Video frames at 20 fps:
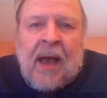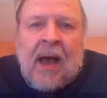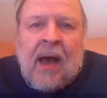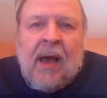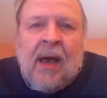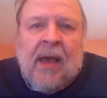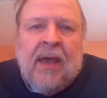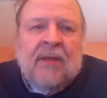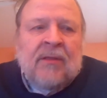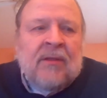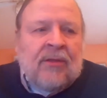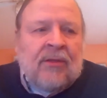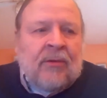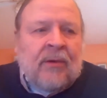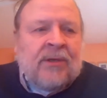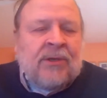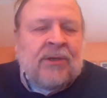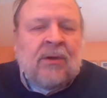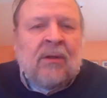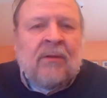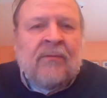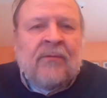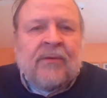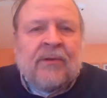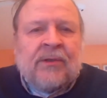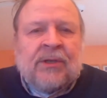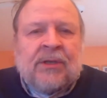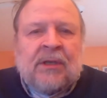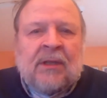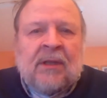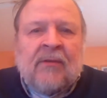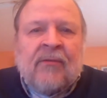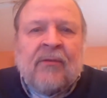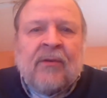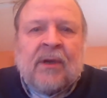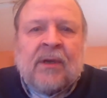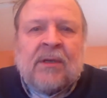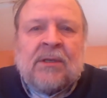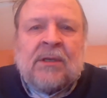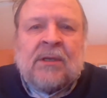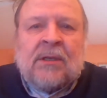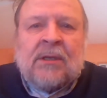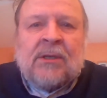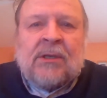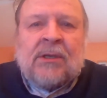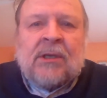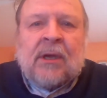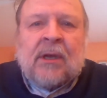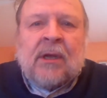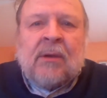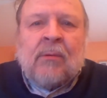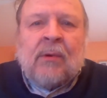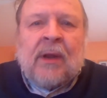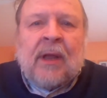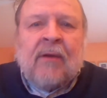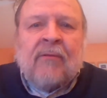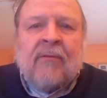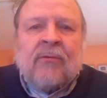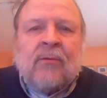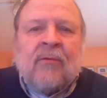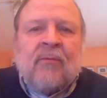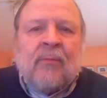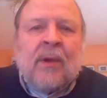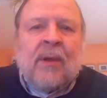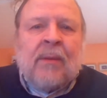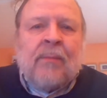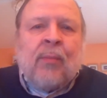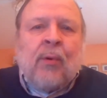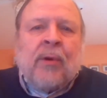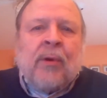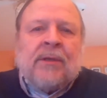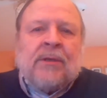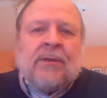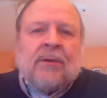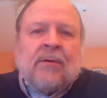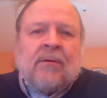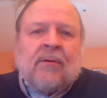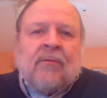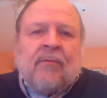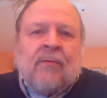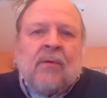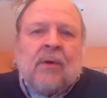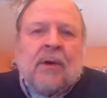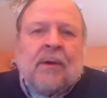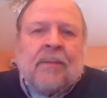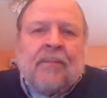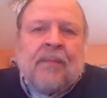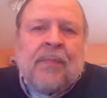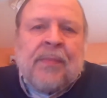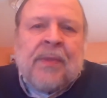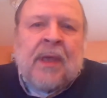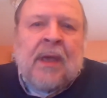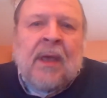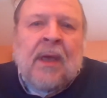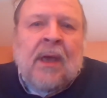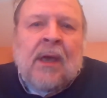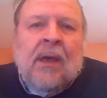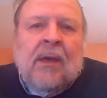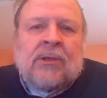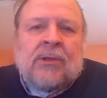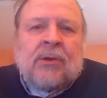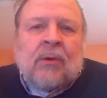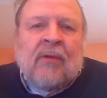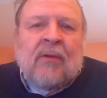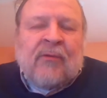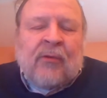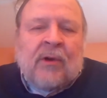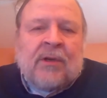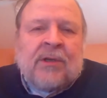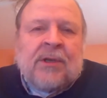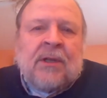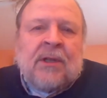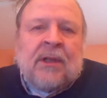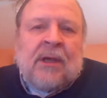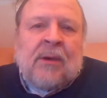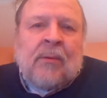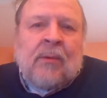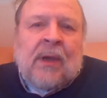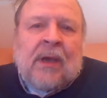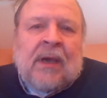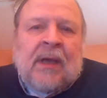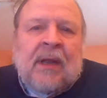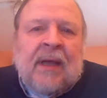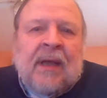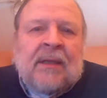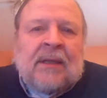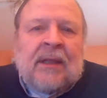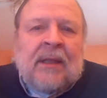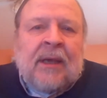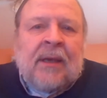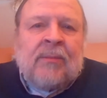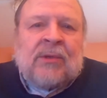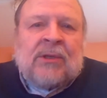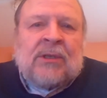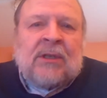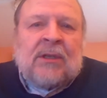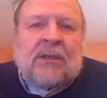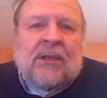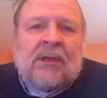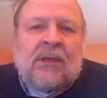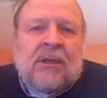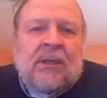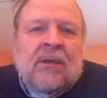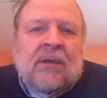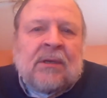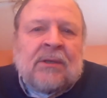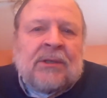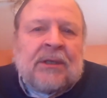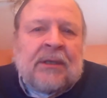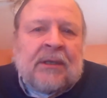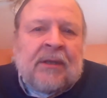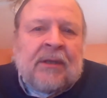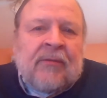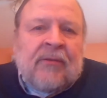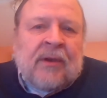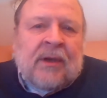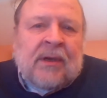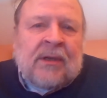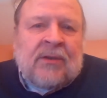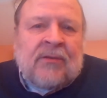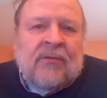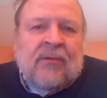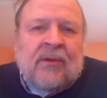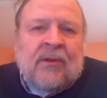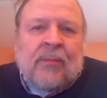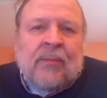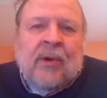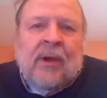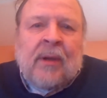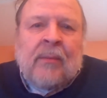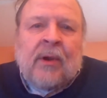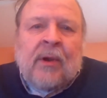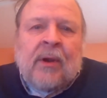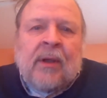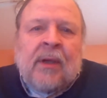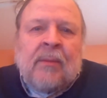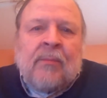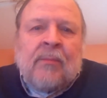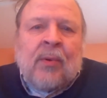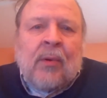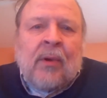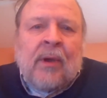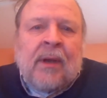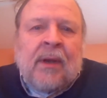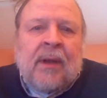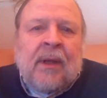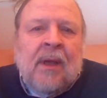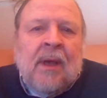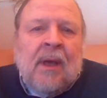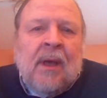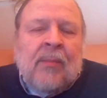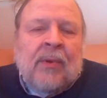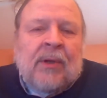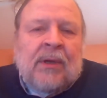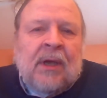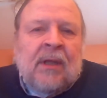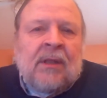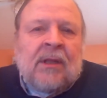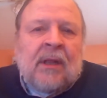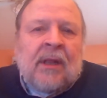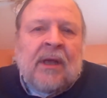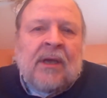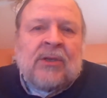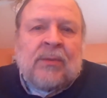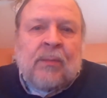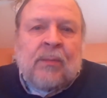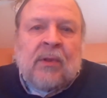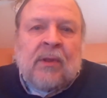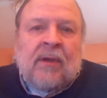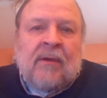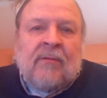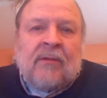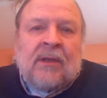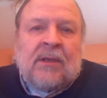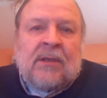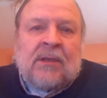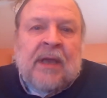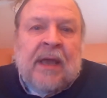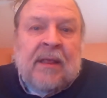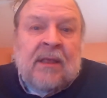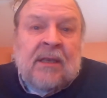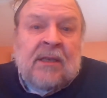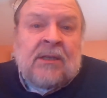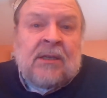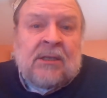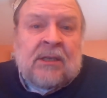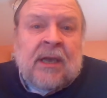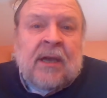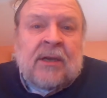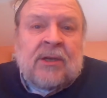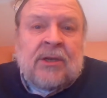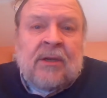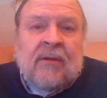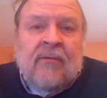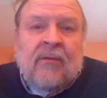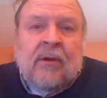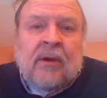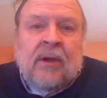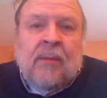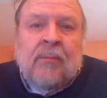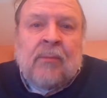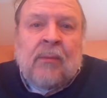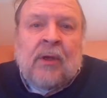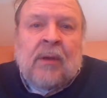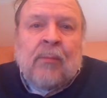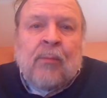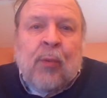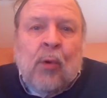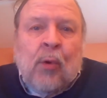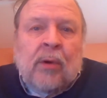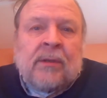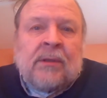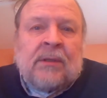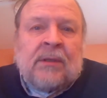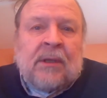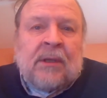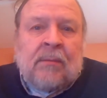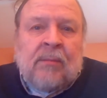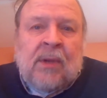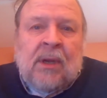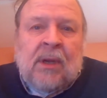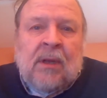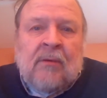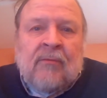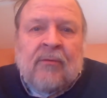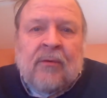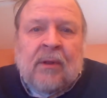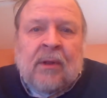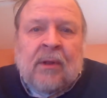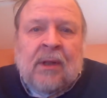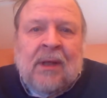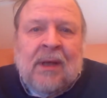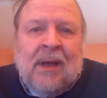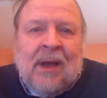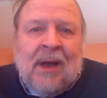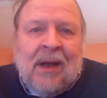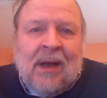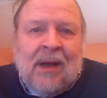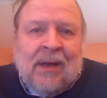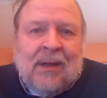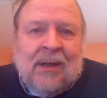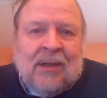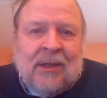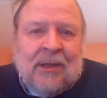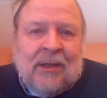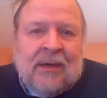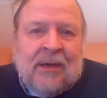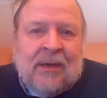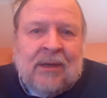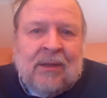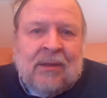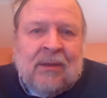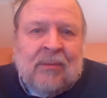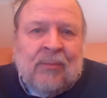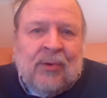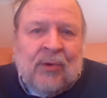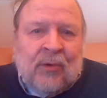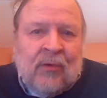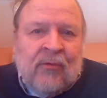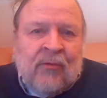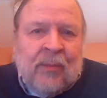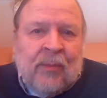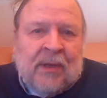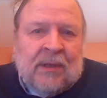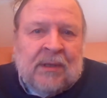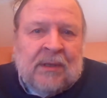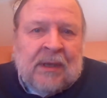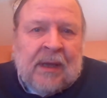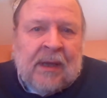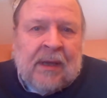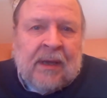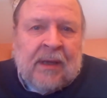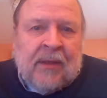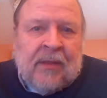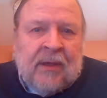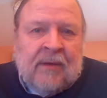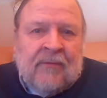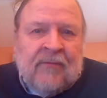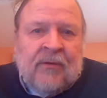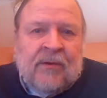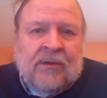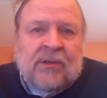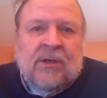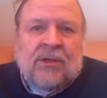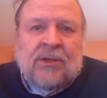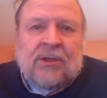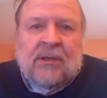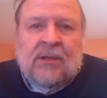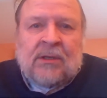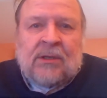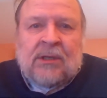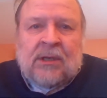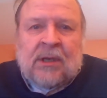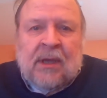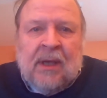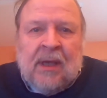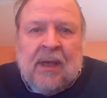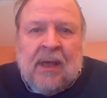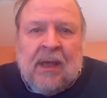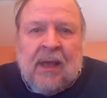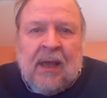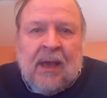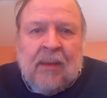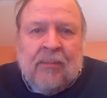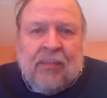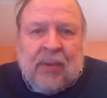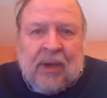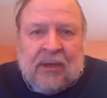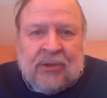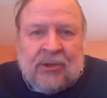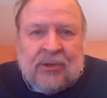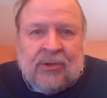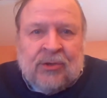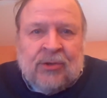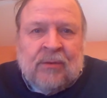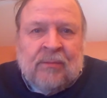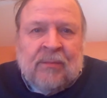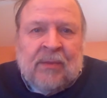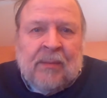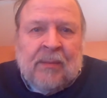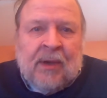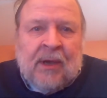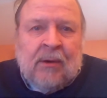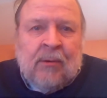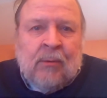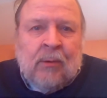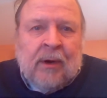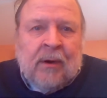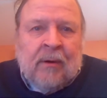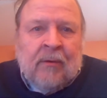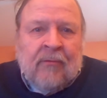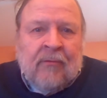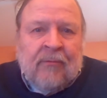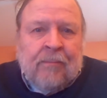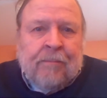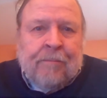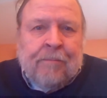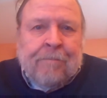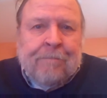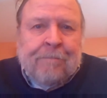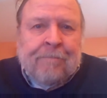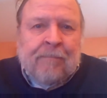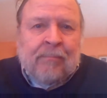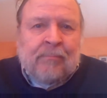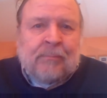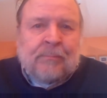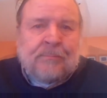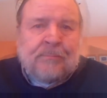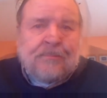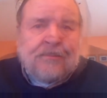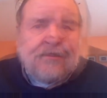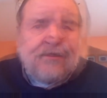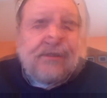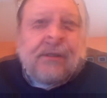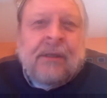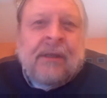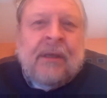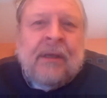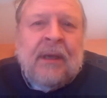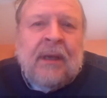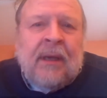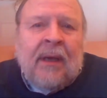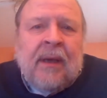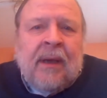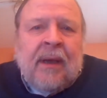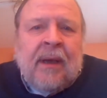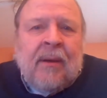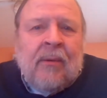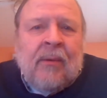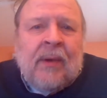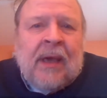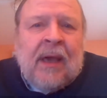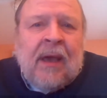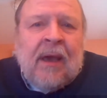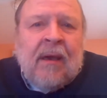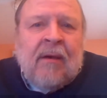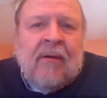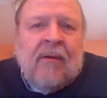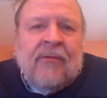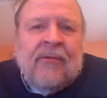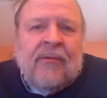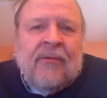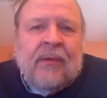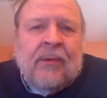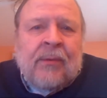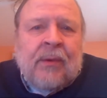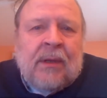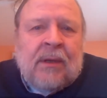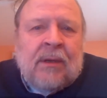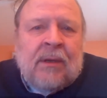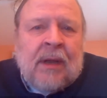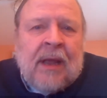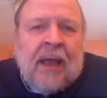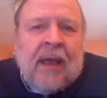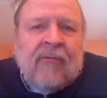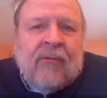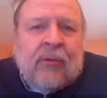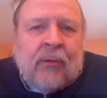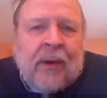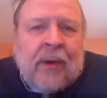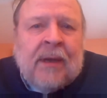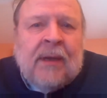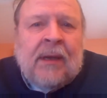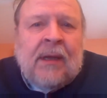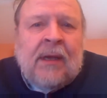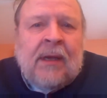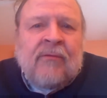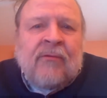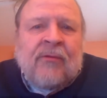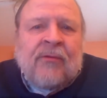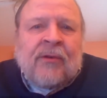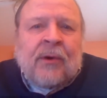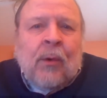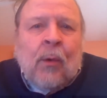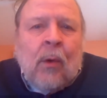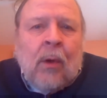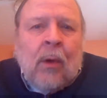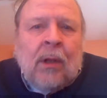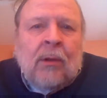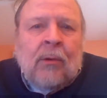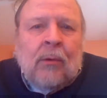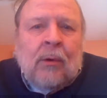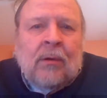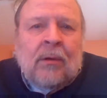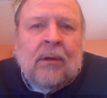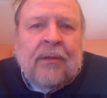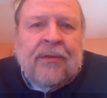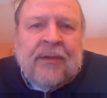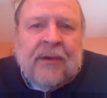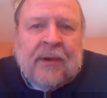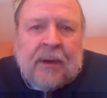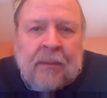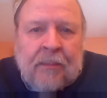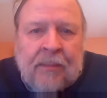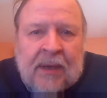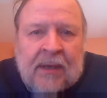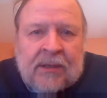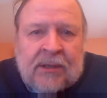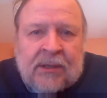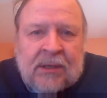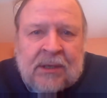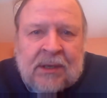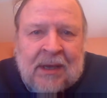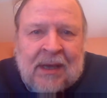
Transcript: Uh, and the threshold for significance in this study would have to have been zero point zero four. So unfortunately, we cannot claim statistical significance for the primary endpoint, but nonetheless believe that this is actually a very important and meaningful uh, clinical improvement uh, that physicians and patients should be made aware of. So currently, uh, we have, we have great need for all oral therapies,